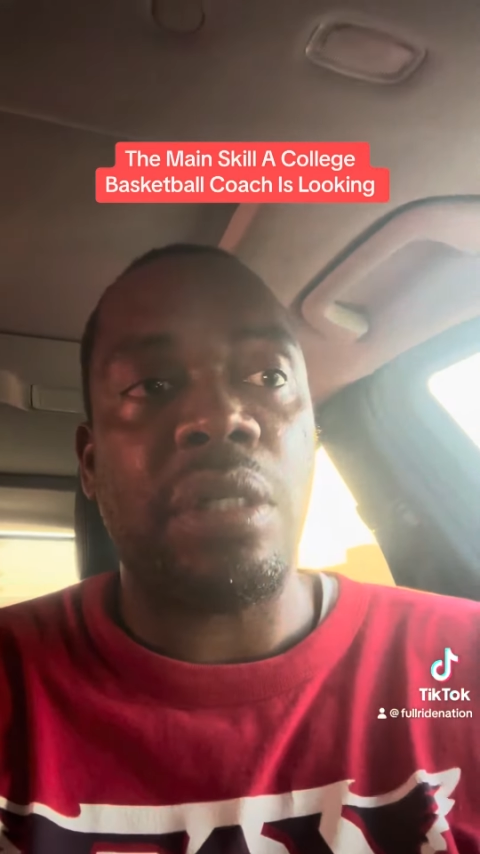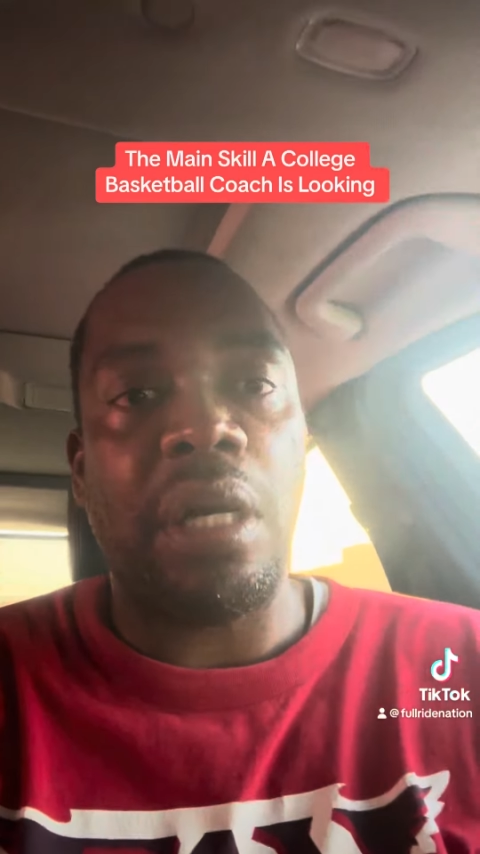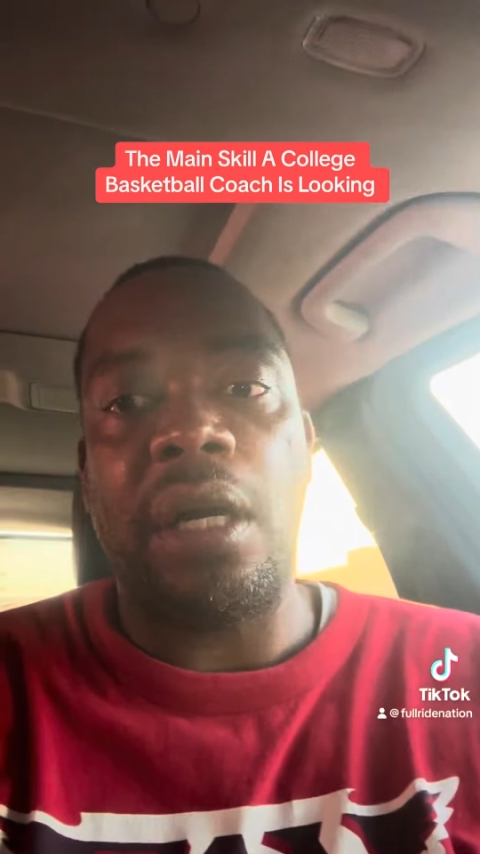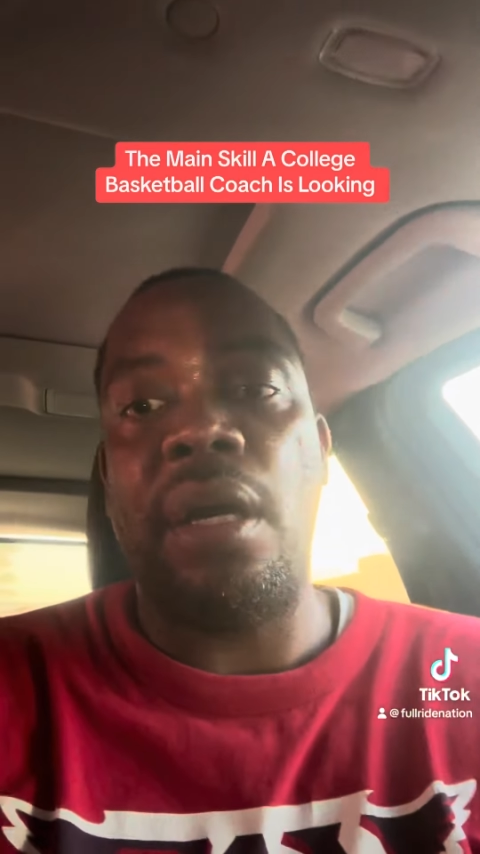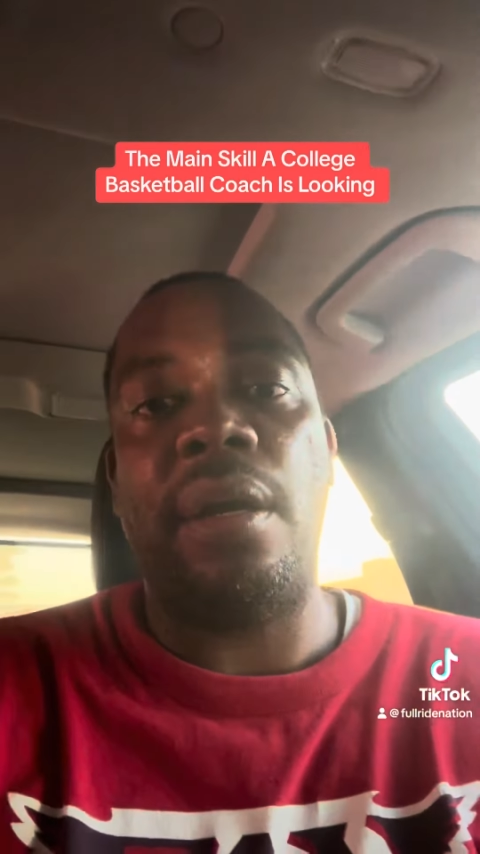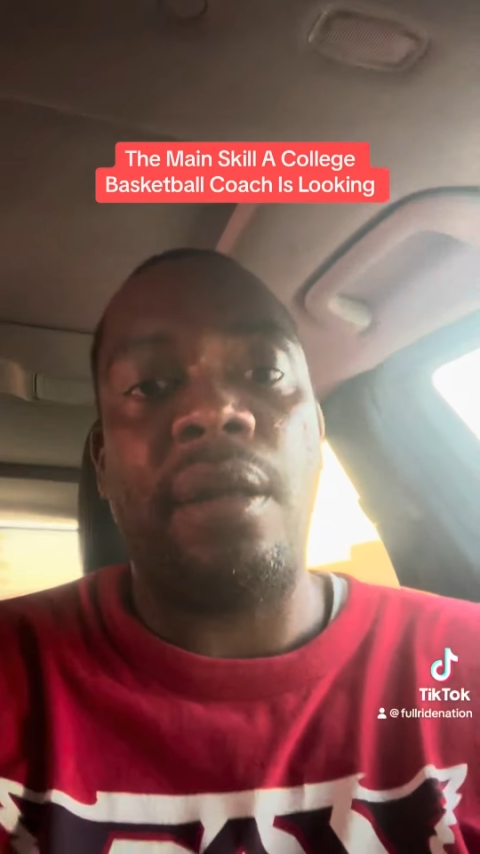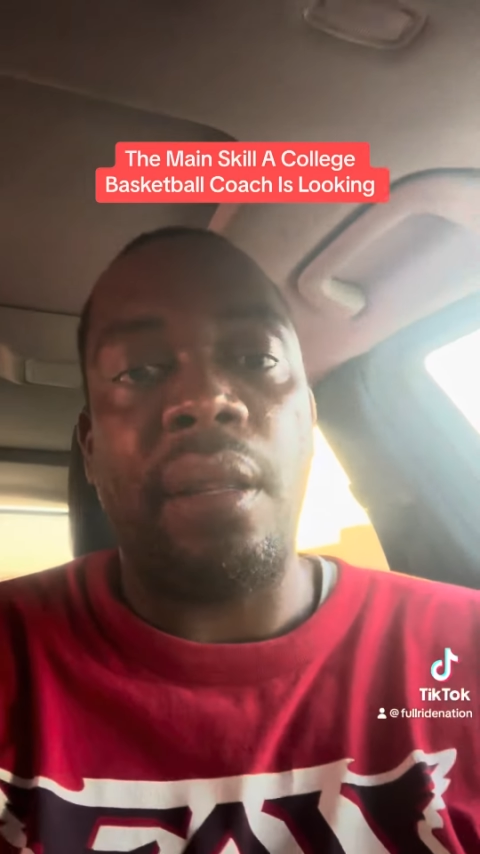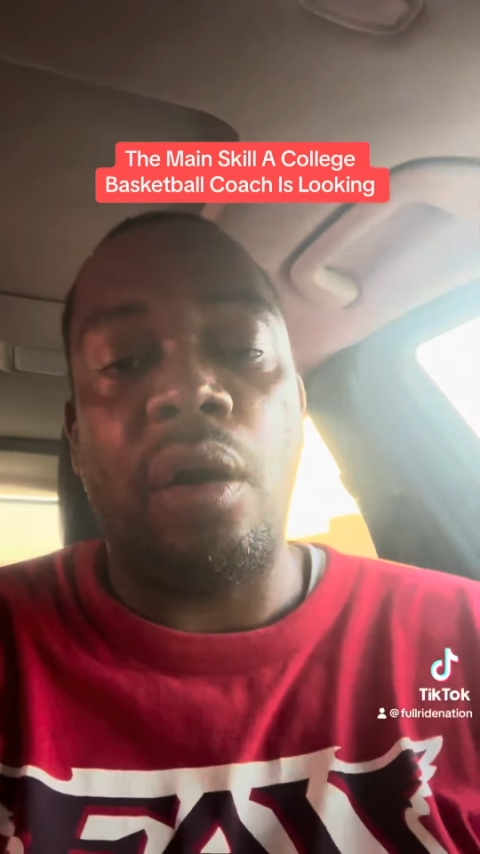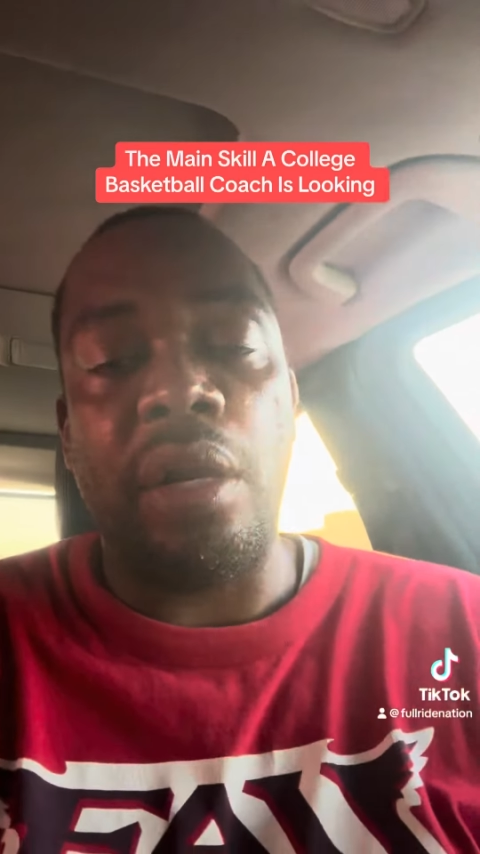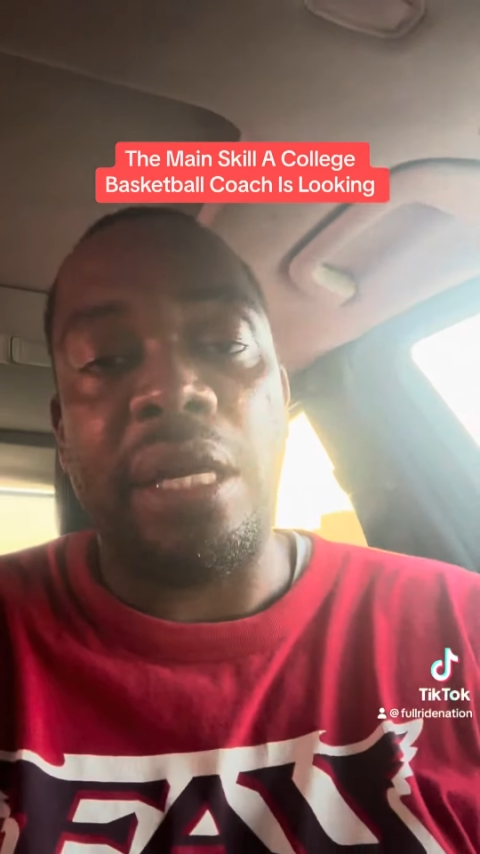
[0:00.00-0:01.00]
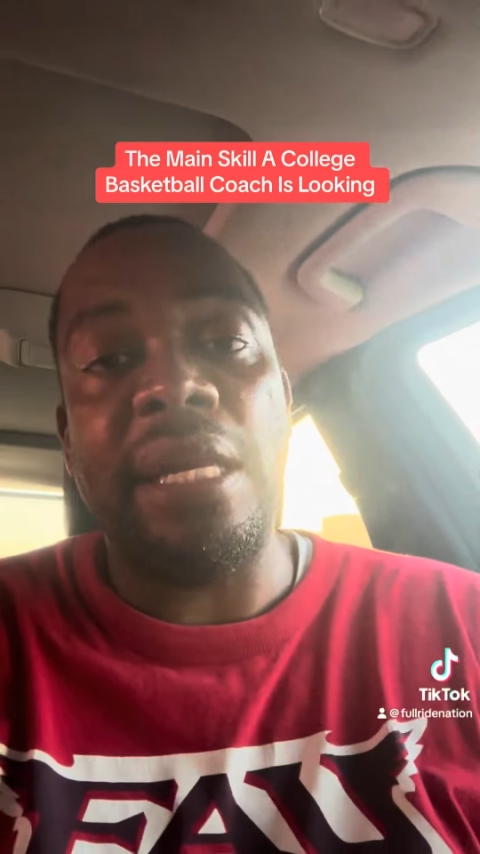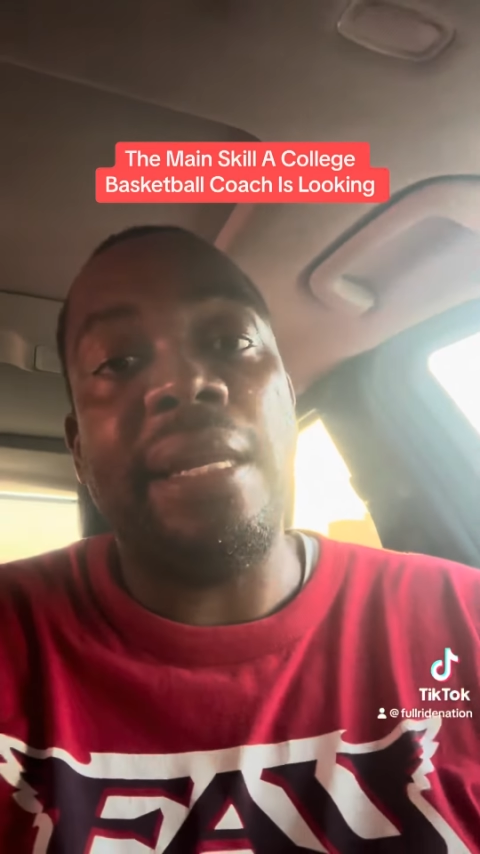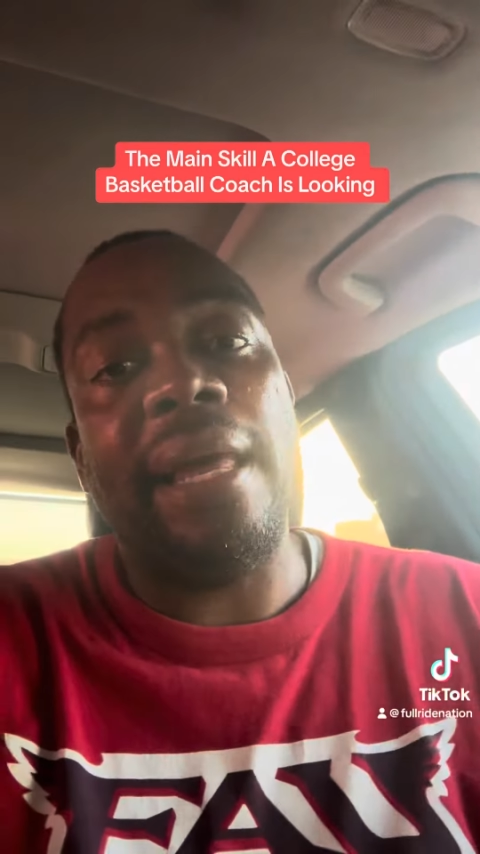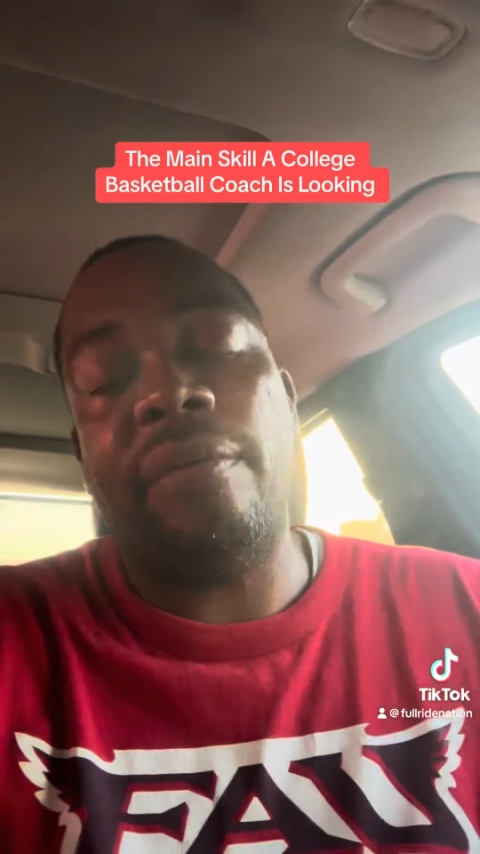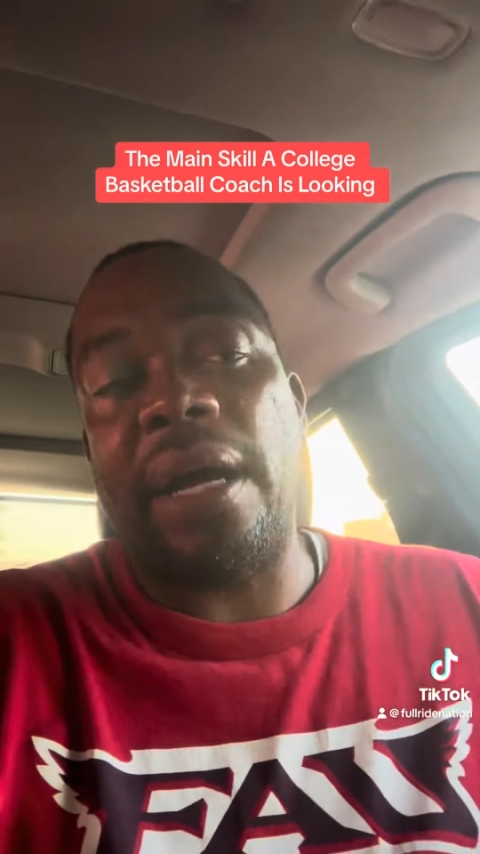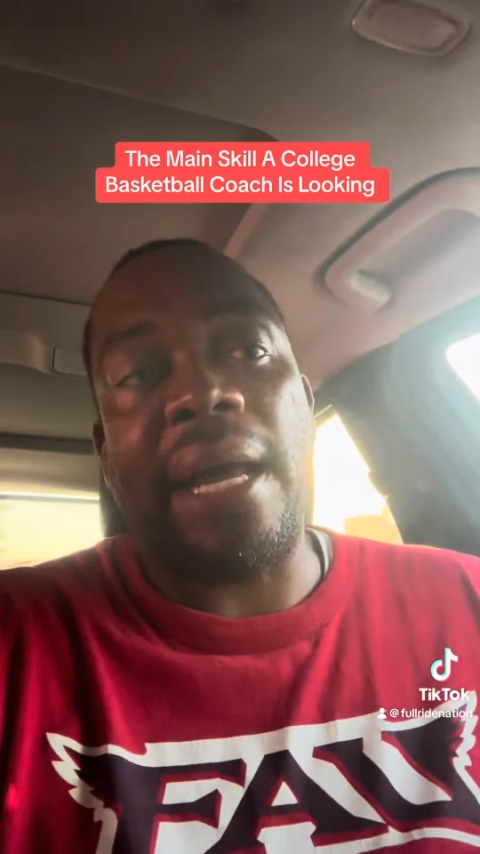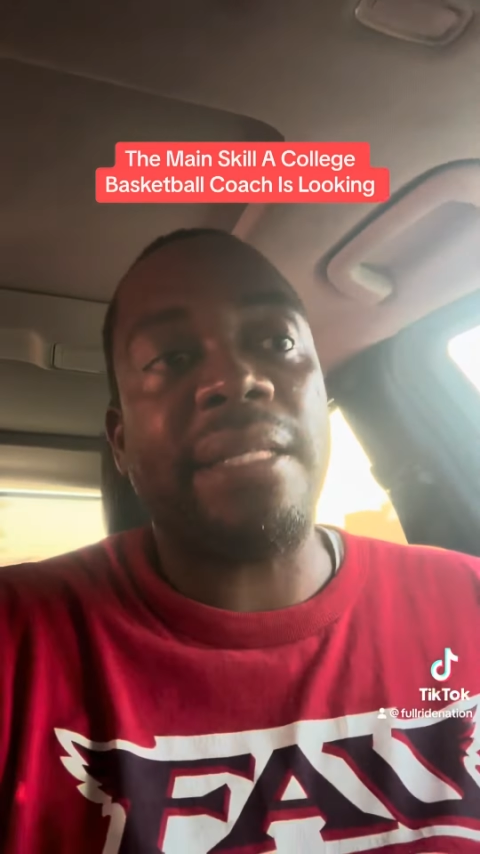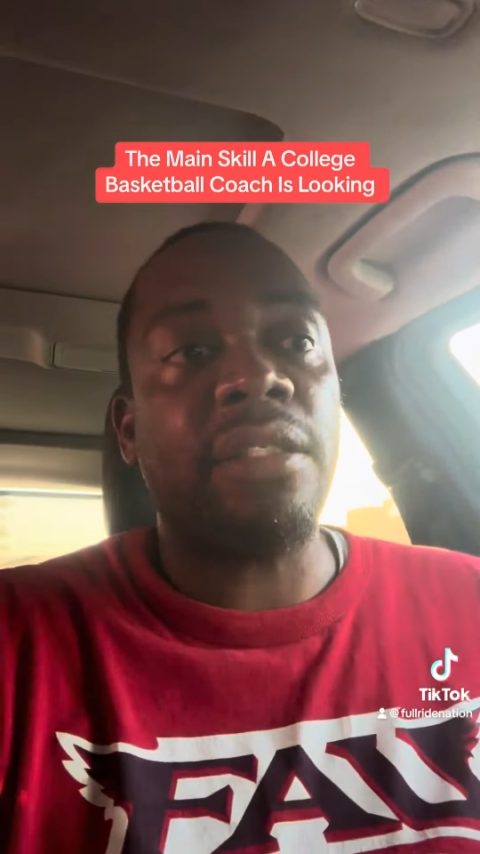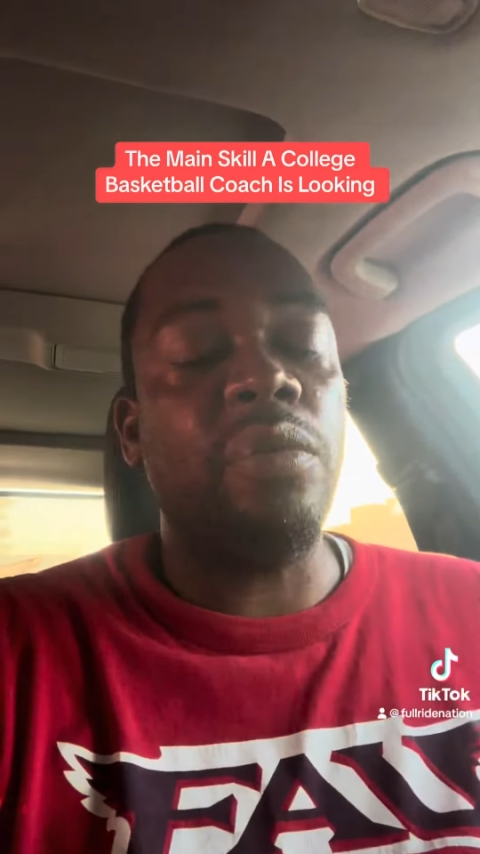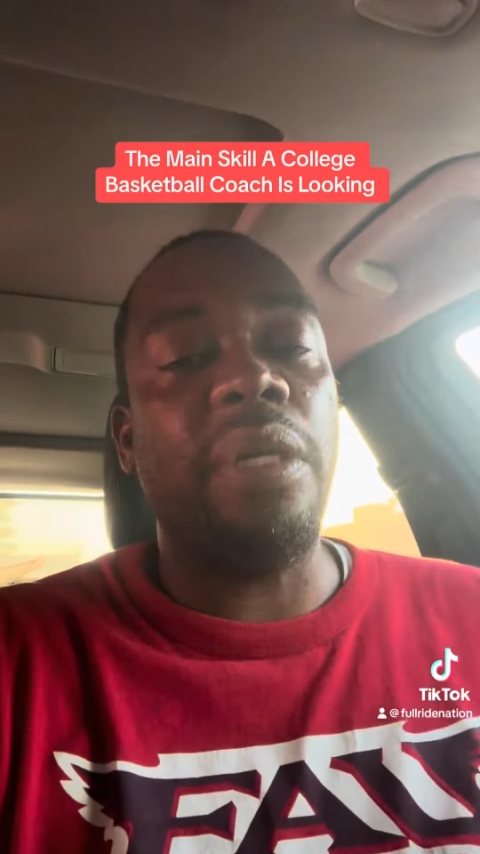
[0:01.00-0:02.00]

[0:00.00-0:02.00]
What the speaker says: on any level, high school,